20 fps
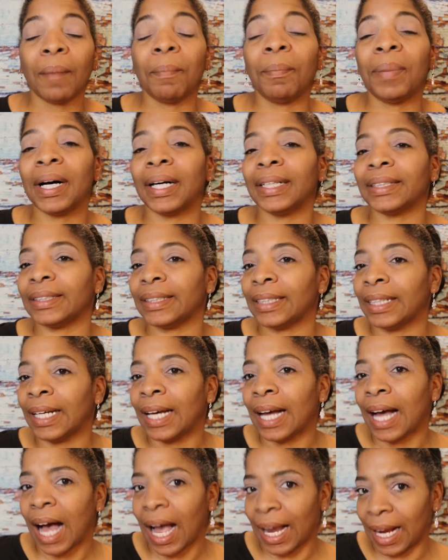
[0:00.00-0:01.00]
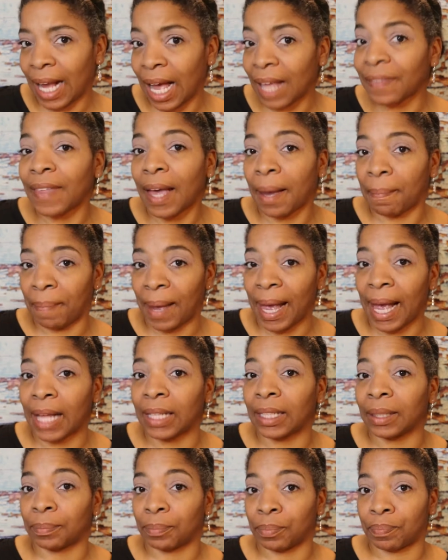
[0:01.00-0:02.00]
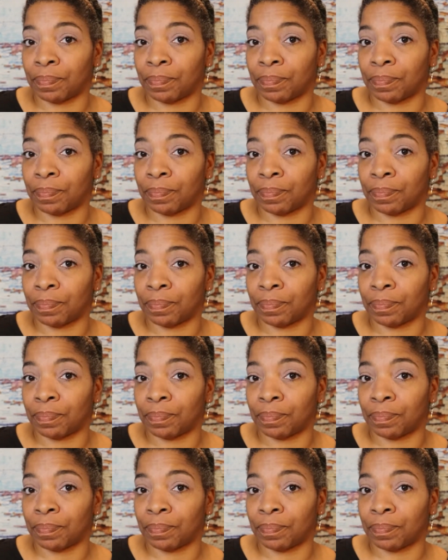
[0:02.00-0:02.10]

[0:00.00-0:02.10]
but I got that palette